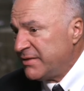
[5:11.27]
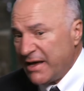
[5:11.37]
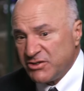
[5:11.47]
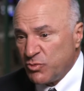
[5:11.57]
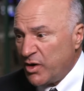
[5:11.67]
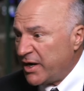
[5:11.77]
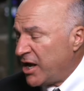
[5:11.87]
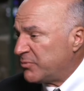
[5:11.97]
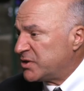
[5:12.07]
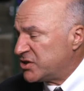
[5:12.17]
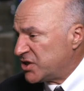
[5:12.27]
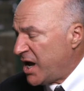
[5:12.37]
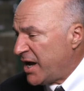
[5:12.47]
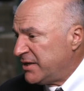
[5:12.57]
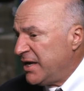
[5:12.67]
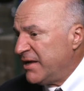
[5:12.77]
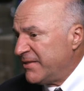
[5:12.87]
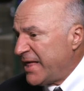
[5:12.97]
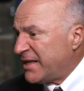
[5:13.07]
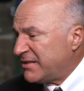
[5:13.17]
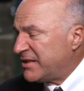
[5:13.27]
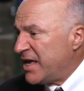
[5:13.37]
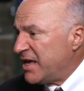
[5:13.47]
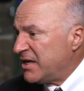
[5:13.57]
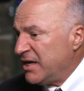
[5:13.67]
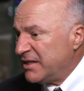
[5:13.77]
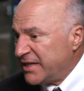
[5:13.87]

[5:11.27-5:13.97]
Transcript: That's one I helped design. That thing